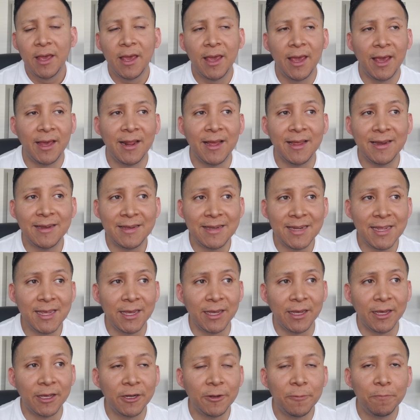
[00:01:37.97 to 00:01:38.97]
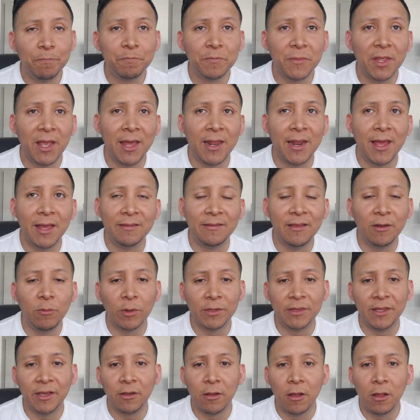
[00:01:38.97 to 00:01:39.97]
And I did. And I did
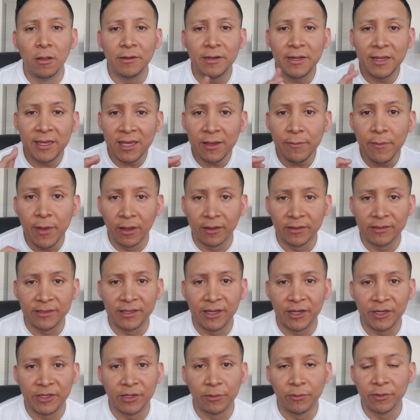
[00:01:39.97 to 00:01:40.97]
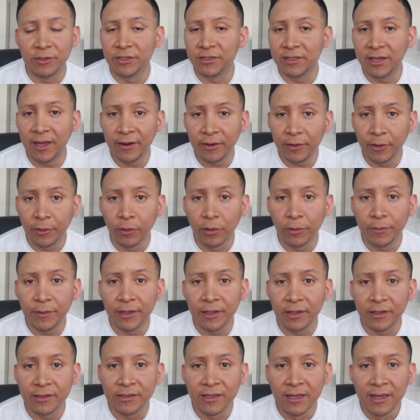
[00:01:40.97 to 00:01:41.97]
what they call an email session, which is kind of cool
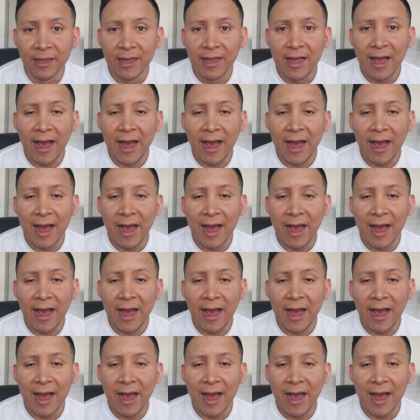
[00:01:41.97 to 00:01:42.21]
because